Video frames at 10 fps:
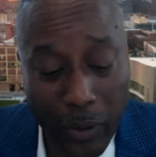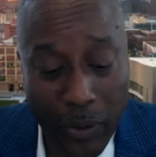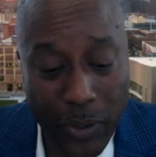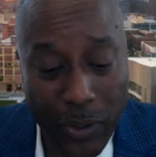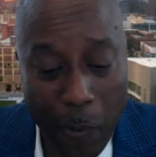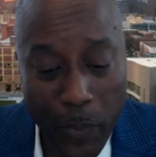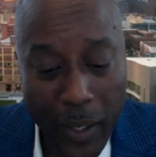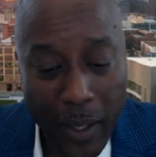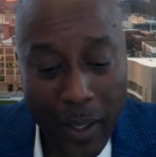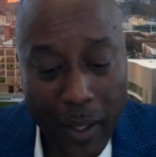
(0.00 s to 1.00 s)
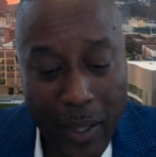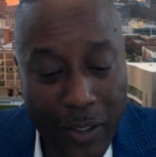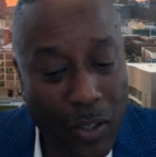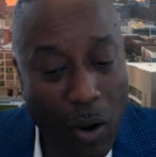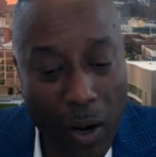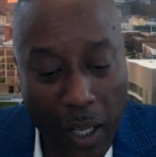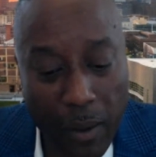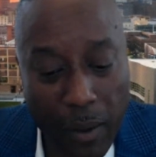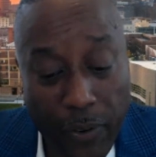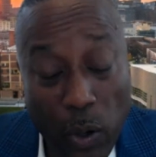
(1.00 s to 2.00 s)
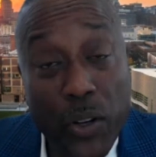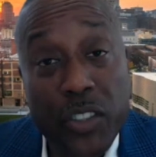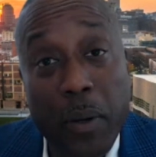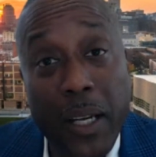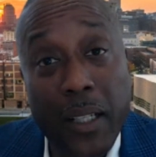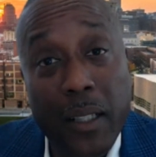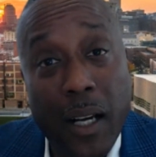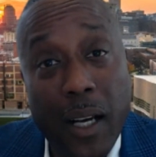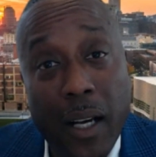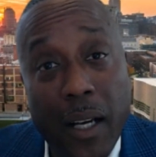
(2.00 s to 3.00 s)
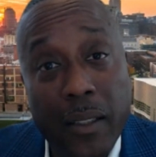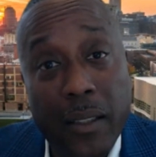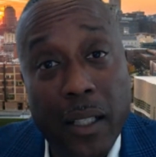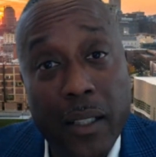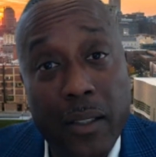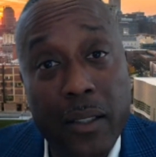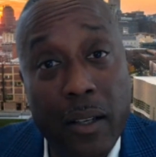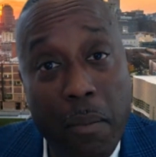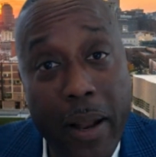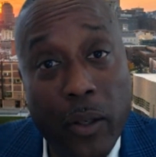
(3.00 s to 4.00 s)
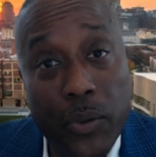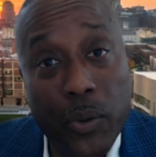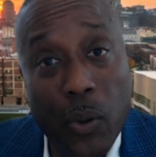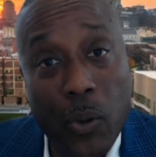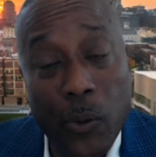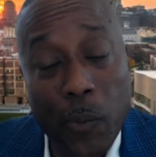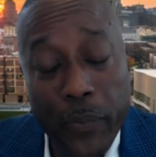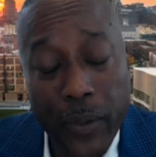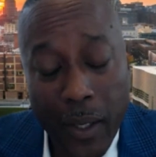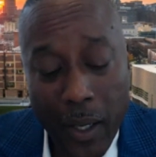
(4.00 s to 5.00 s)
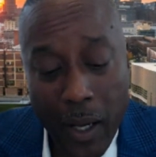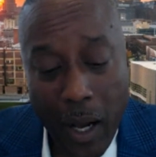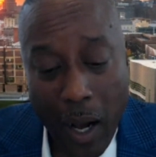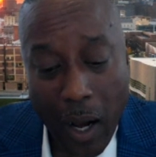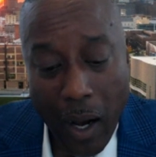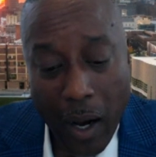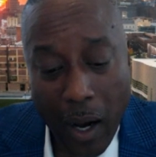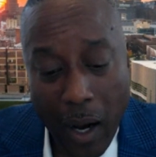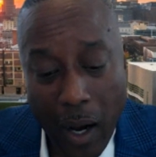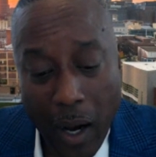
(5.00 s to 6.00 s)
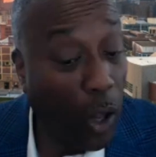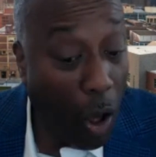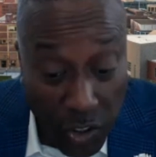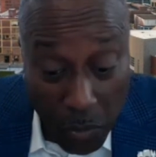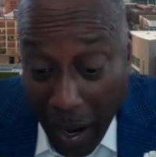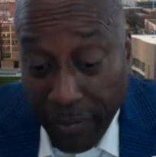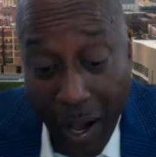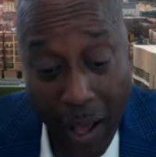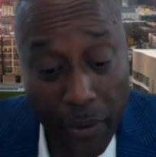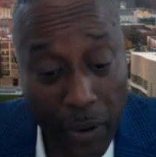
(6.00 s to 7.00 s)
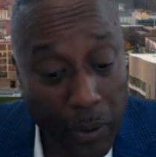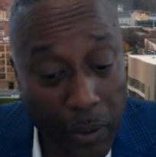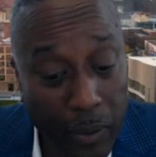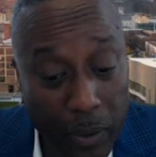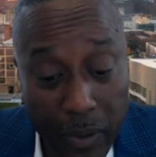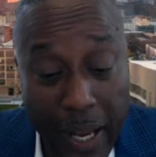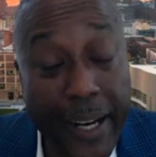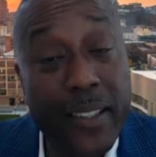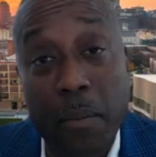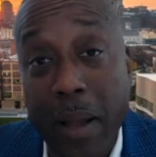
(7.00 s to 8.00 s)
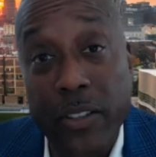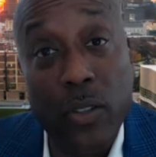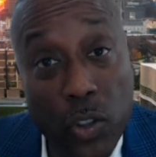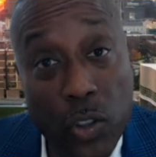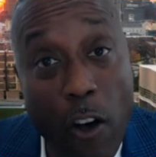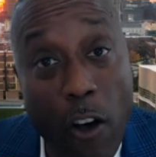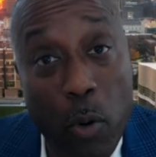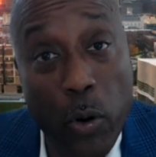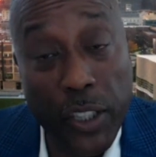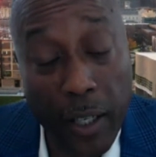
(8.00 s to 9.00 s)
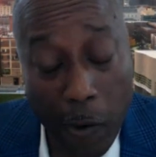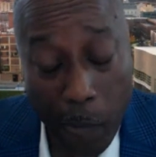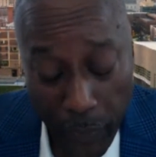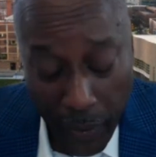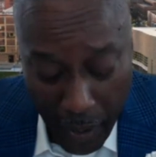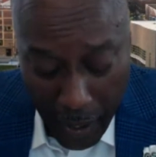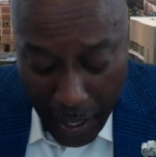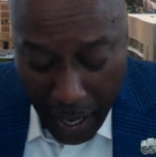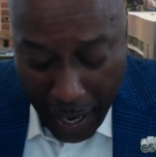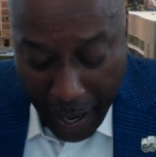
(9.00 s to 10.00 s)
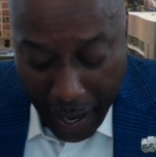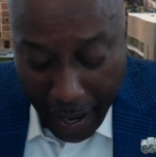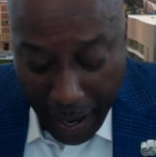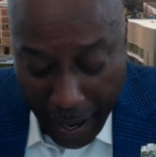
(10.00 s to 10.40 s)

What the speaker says: So that certainly influenced me to consider medical school. I lost my father second semester sophomore year at Brown